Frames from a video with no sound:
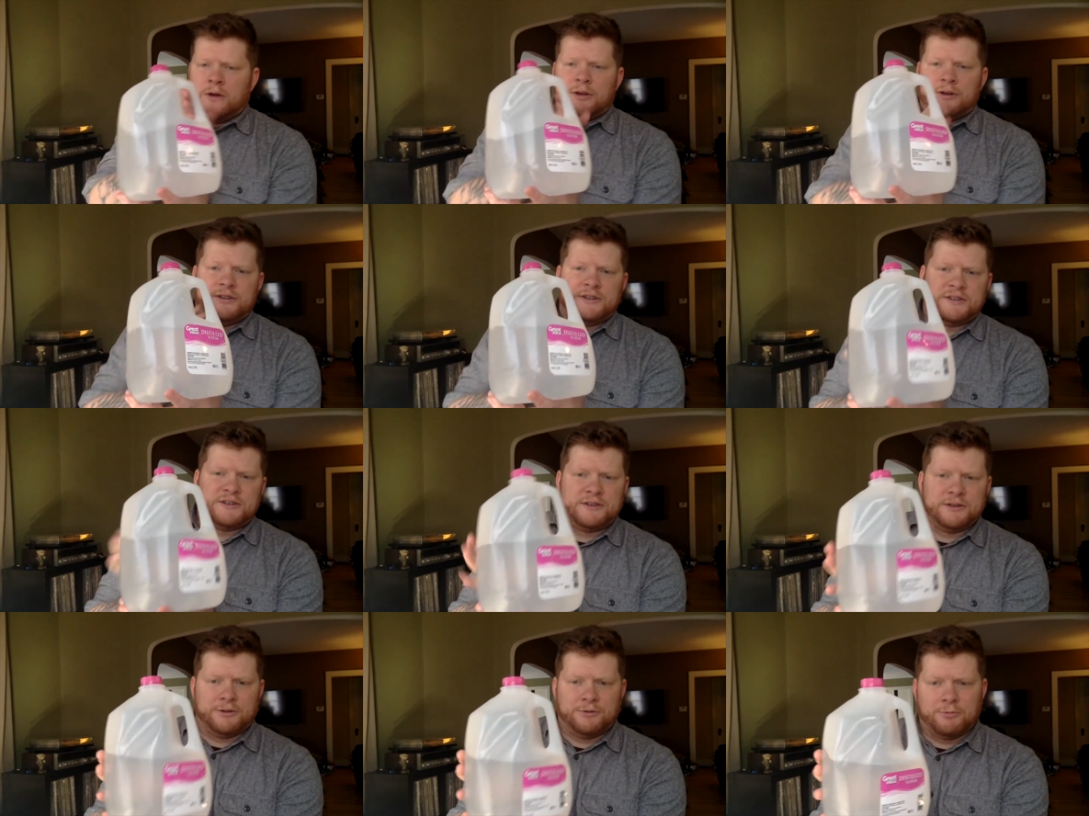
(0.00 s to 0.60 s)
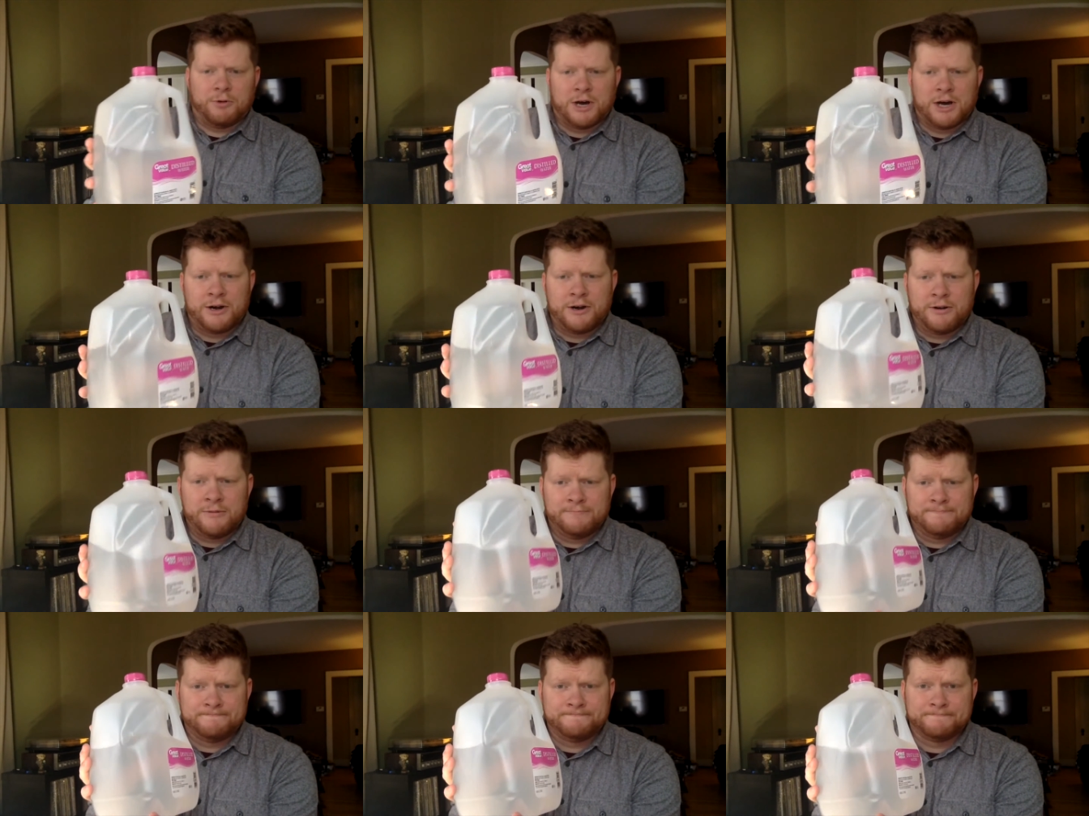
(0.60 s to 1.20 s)
distilled
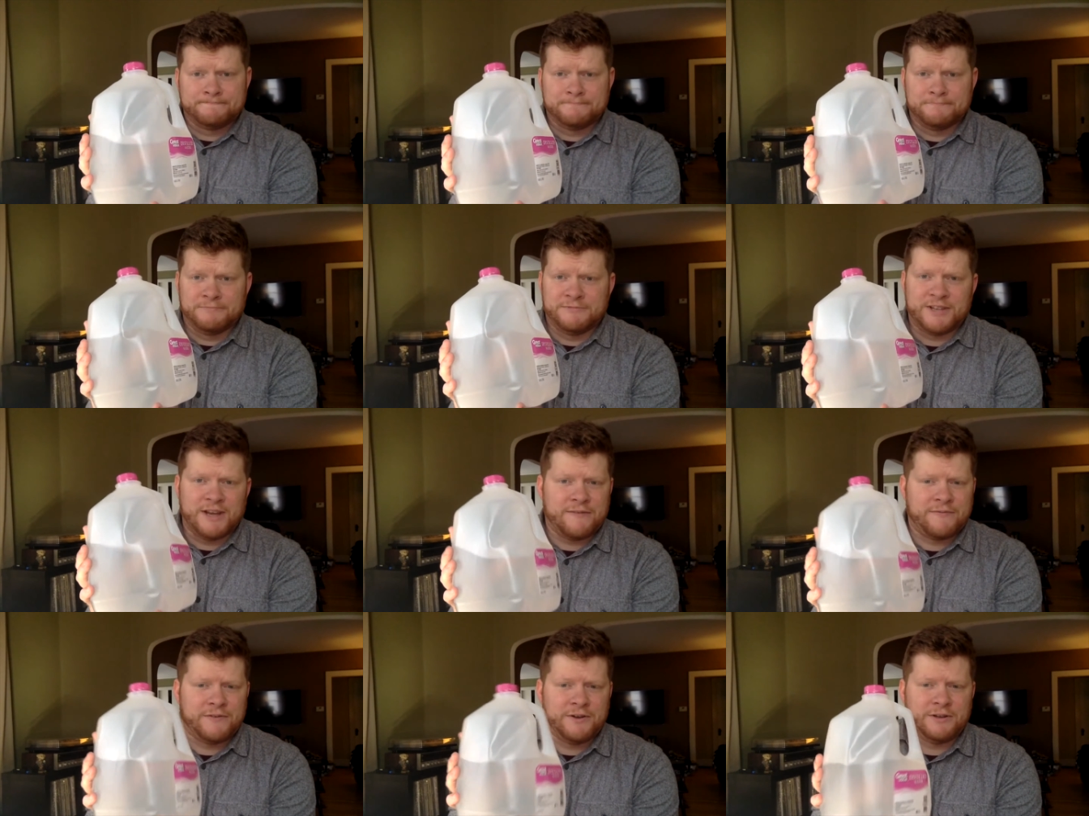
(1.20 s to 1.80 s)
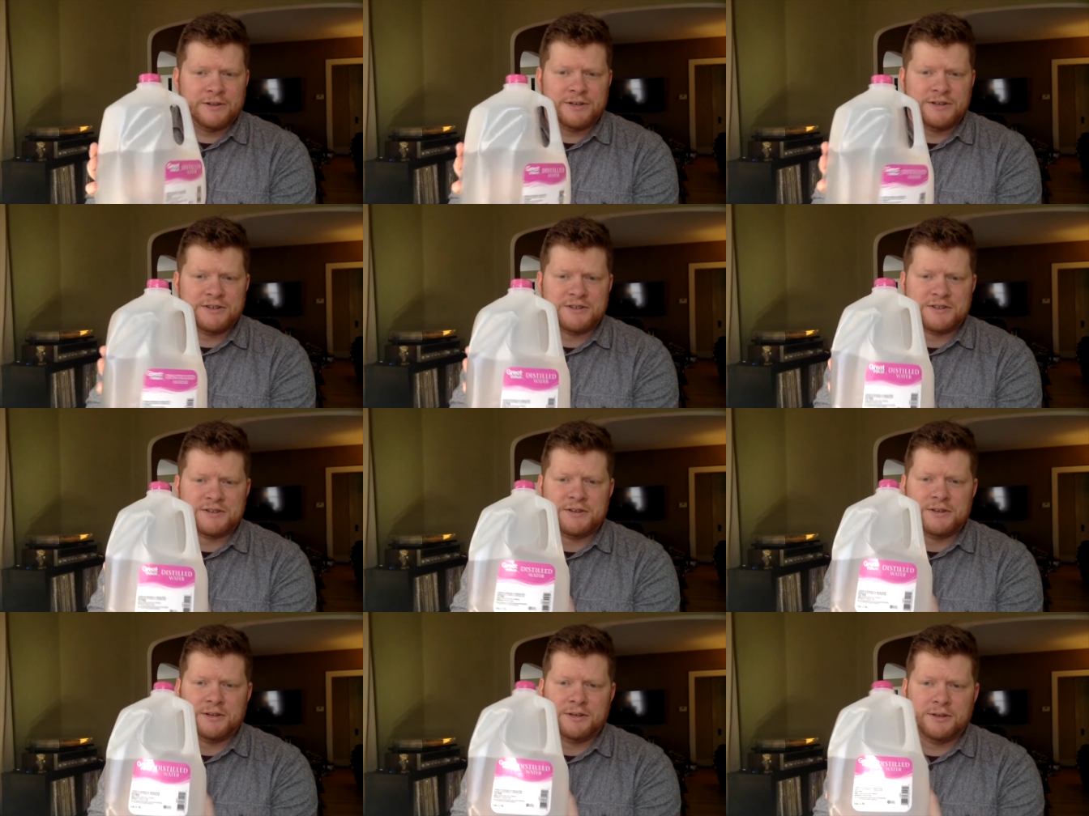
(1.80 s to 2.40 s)
water, definitely
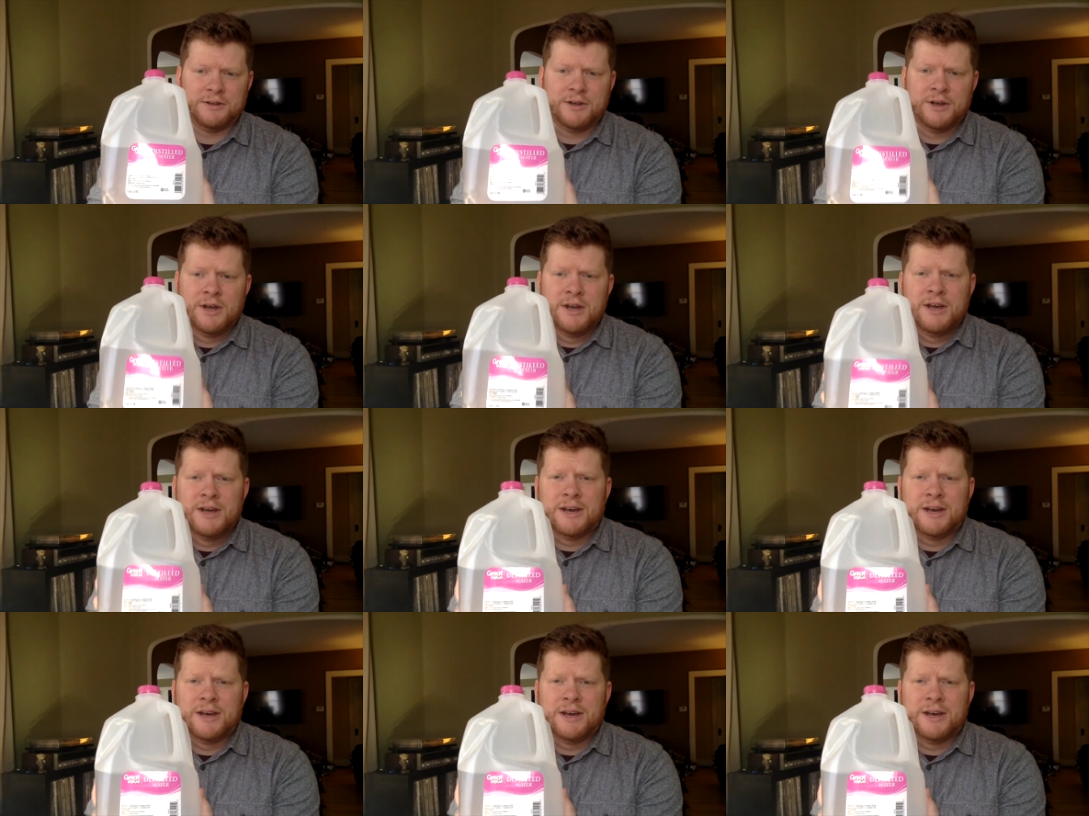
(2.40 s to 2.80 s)
distilled.